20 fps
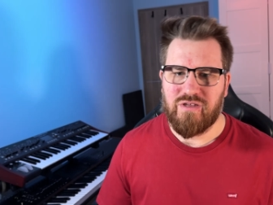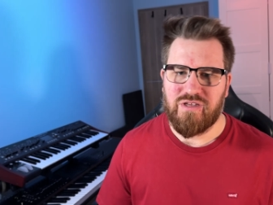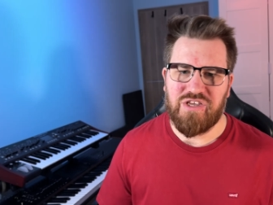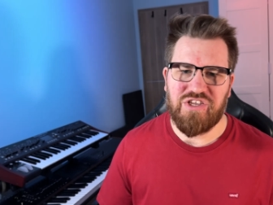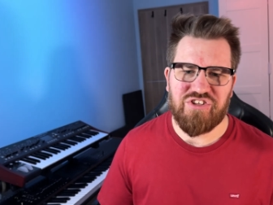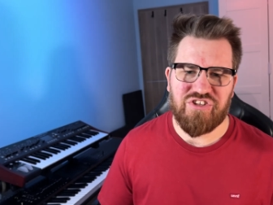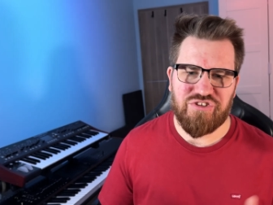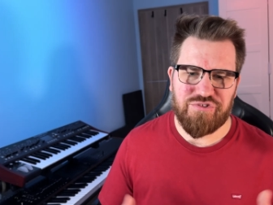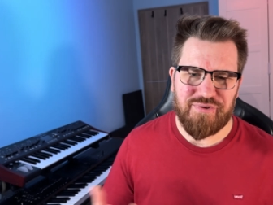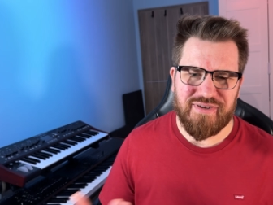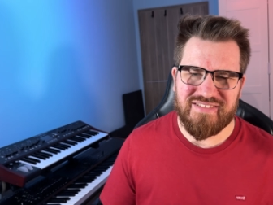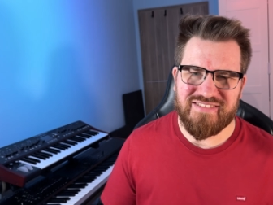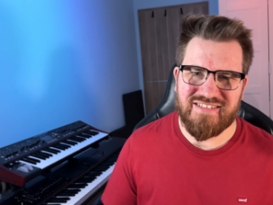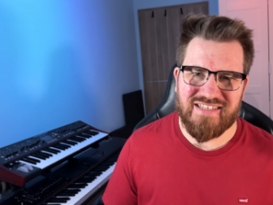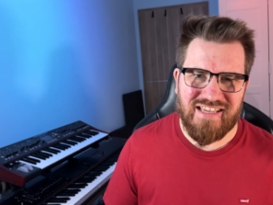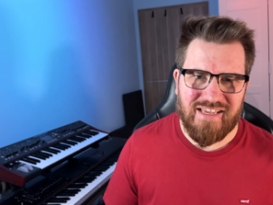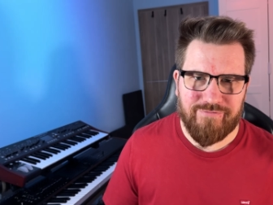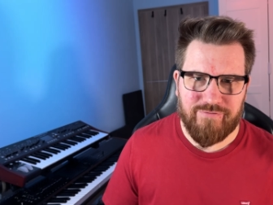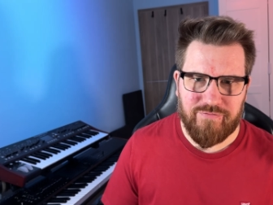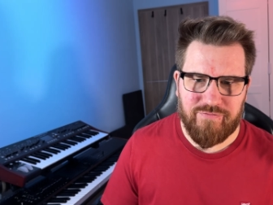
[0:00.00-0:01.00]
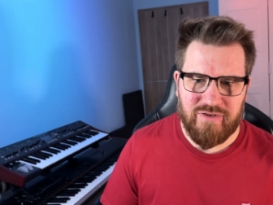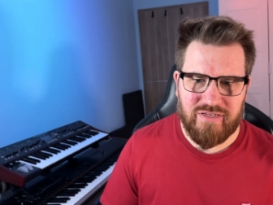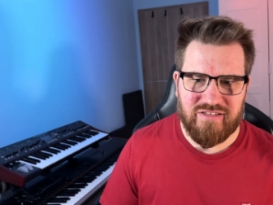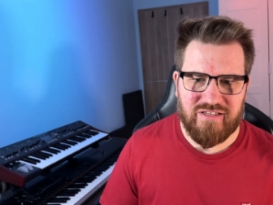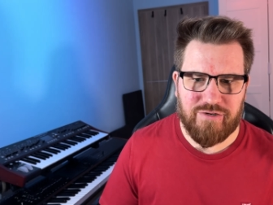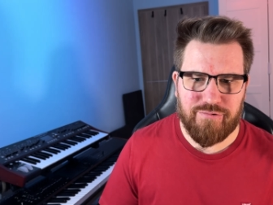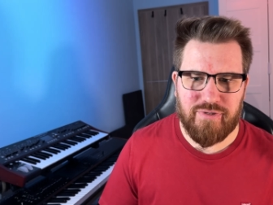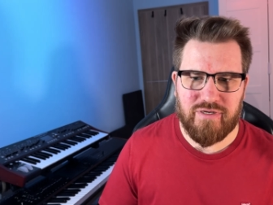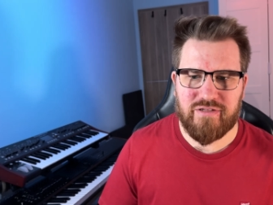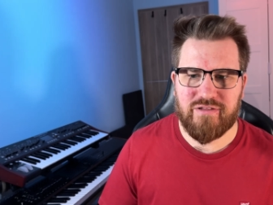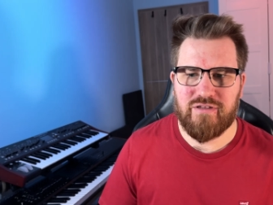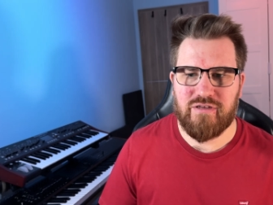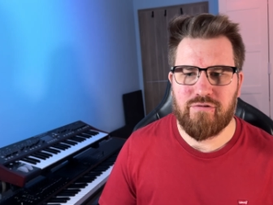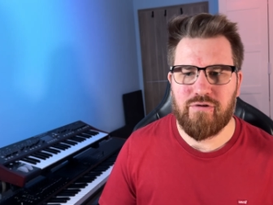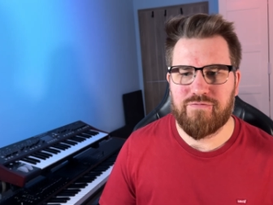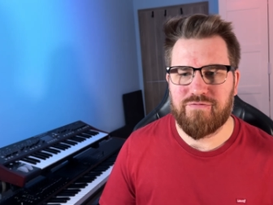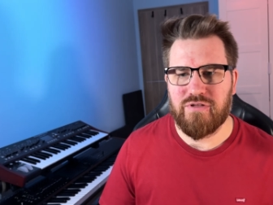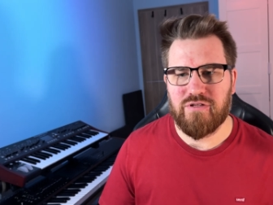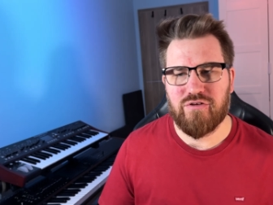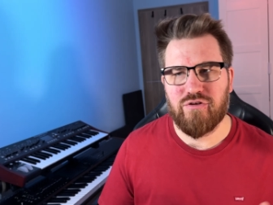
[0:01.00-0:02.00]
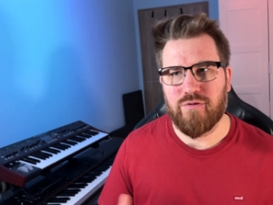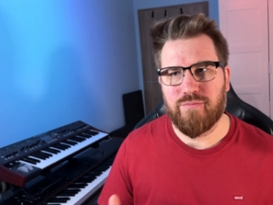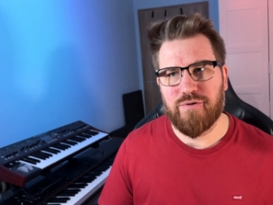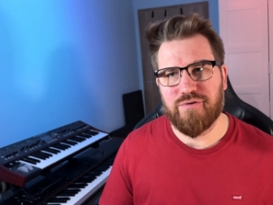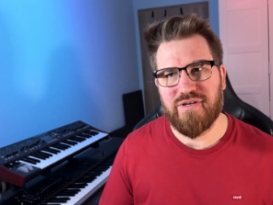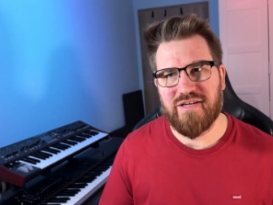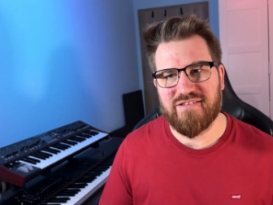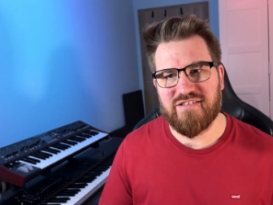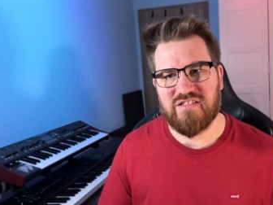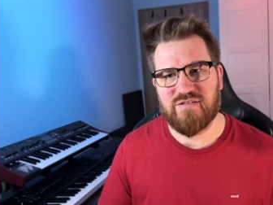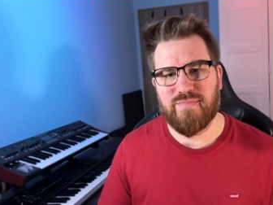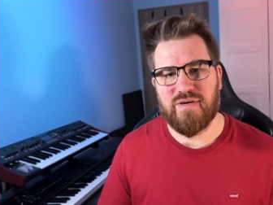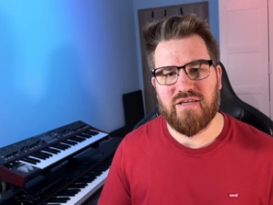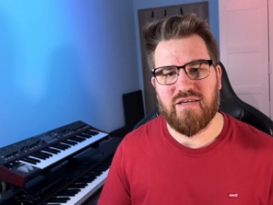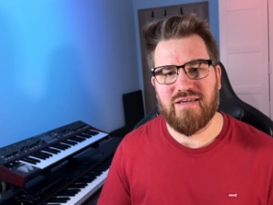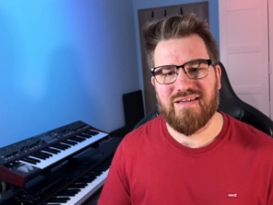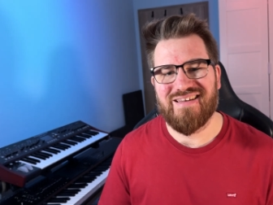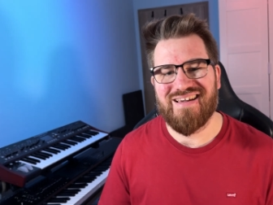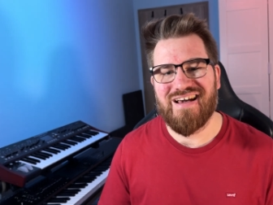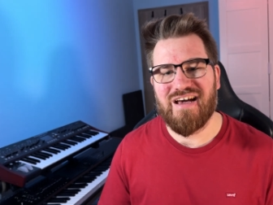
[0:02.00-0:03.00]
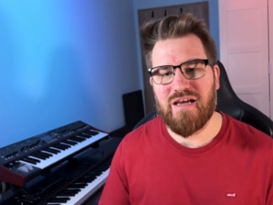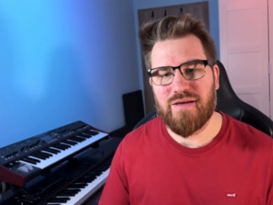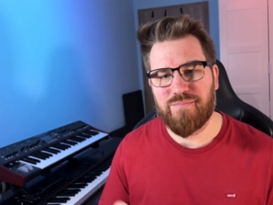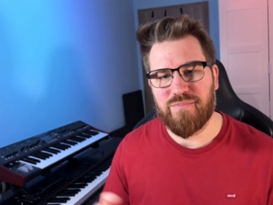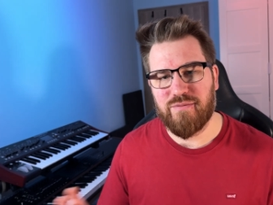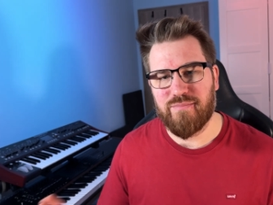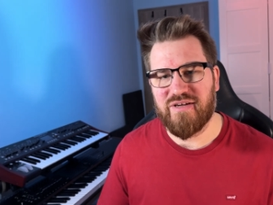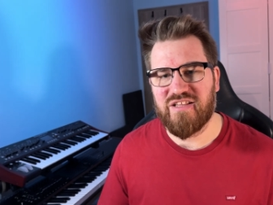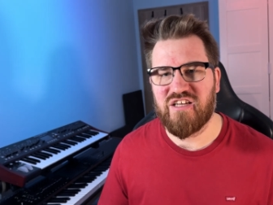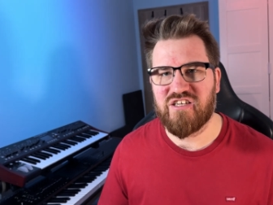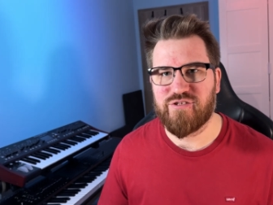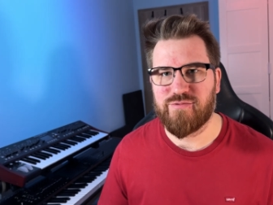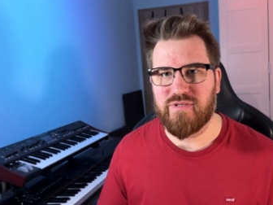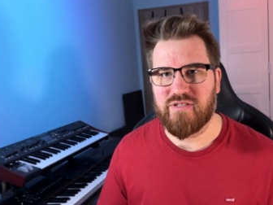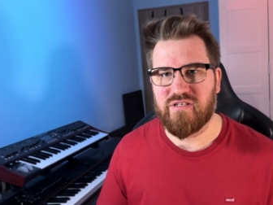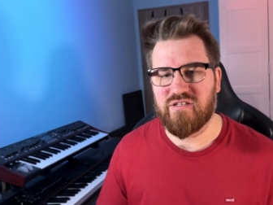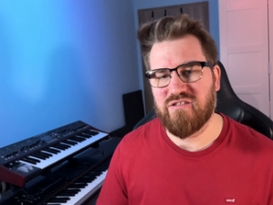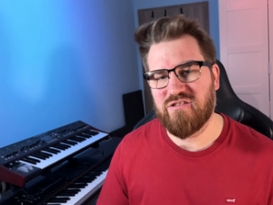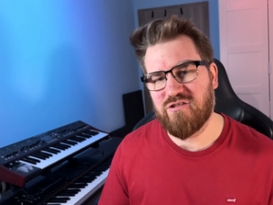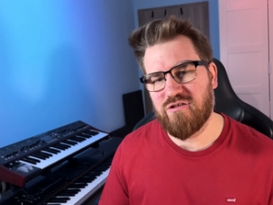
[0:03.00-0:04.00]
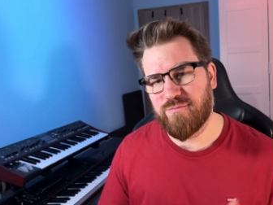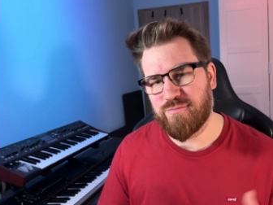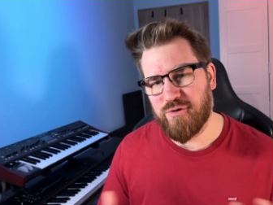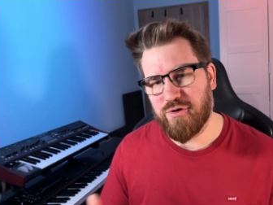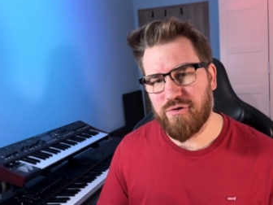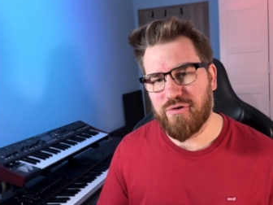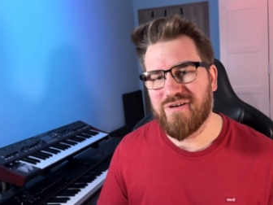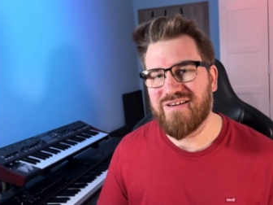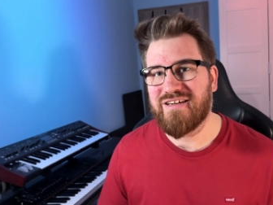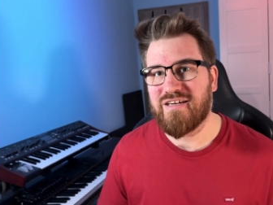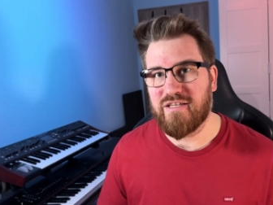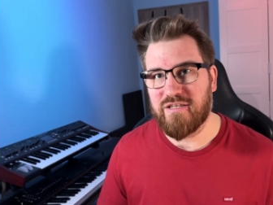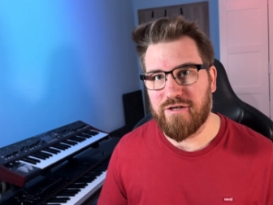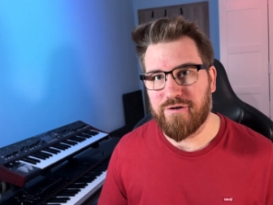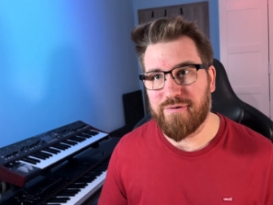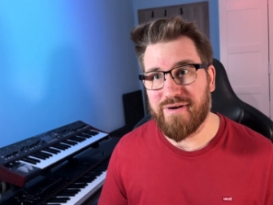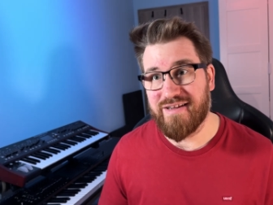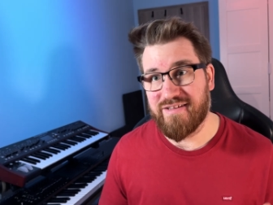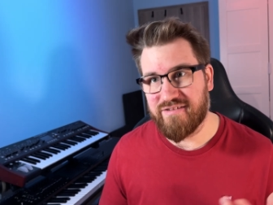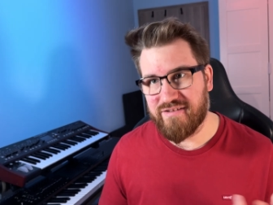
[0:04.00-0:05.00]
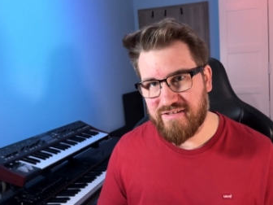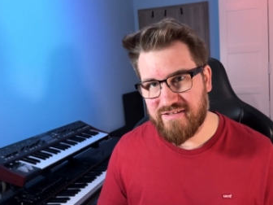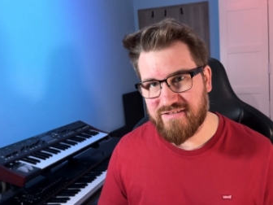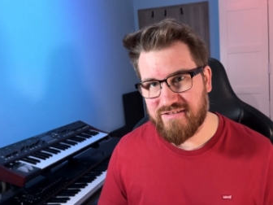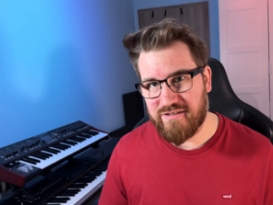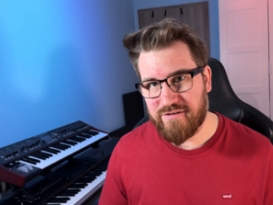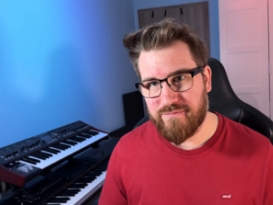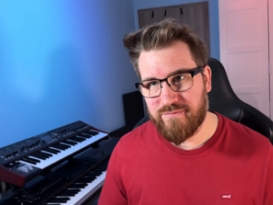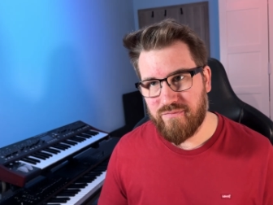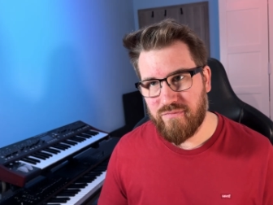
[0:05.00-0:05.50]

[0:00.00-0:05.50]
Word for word: It tracks everything directly within Kubernetes, making IP management super clear and easy.